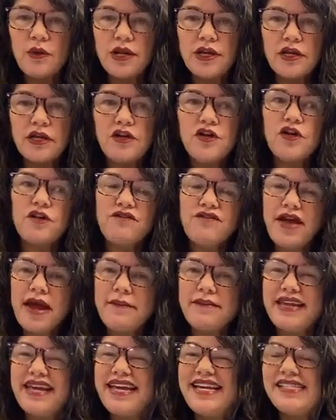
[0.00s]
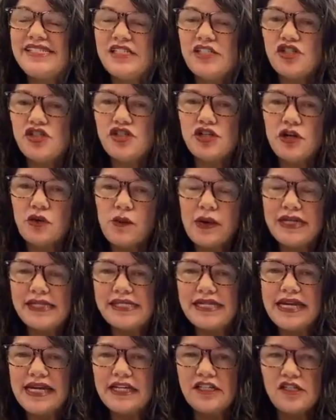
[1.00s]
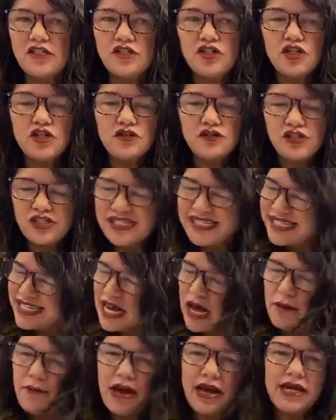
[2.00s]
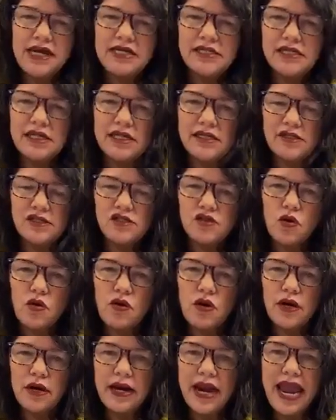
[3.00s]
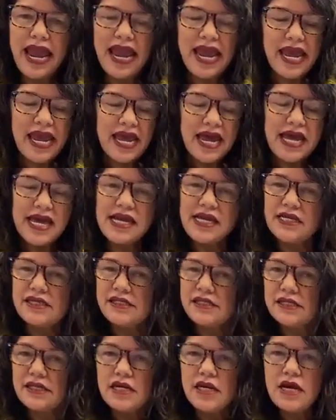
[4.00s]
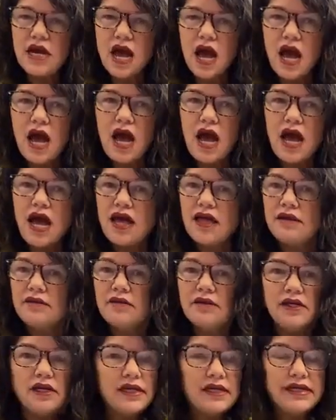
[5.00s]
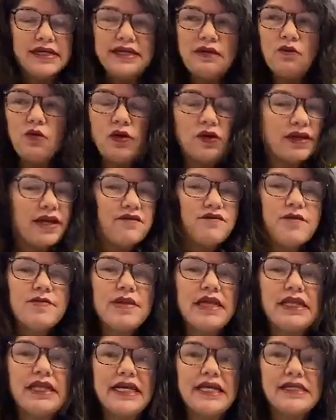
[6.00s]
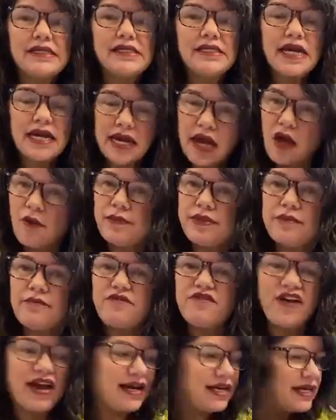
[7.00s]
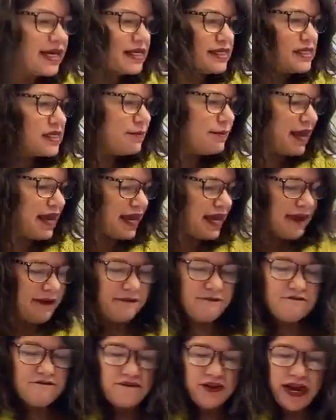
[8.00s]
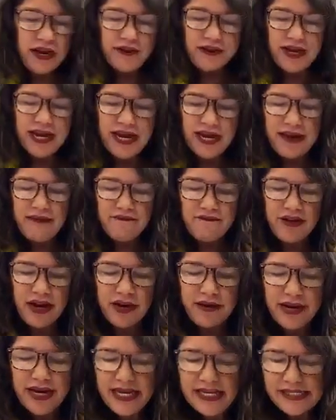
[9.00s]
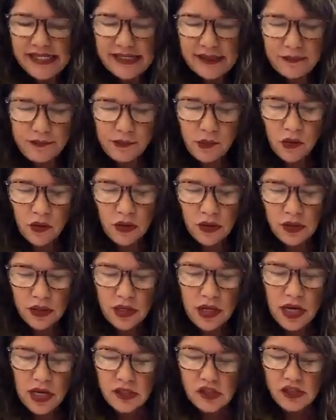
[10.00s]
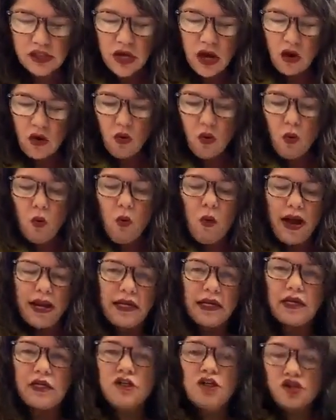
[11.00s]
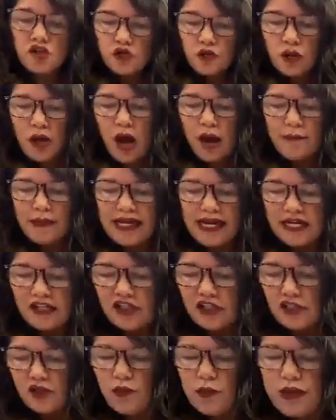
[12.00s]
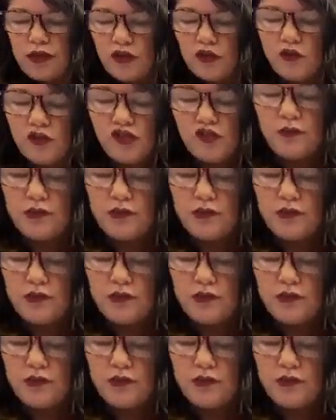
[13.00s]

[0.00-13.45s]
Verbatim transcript: so when your family isn't sure what to get you, just come on into the store and uh, we'll give them the list and help them find it to make it very, very simple. So what neutral combinations would